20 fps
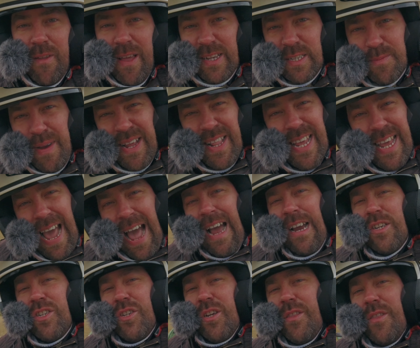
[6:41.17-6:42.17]
Let's make the
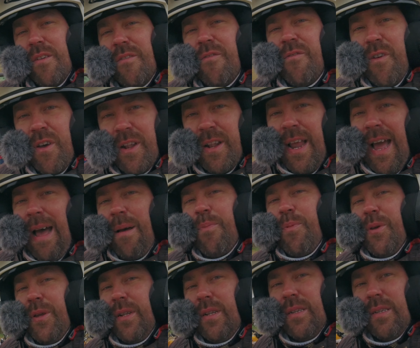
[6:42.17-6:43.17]
action, the fun
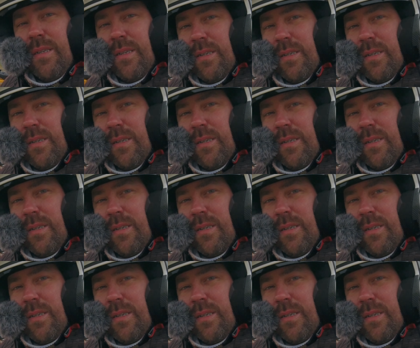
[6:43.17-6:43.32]
happen.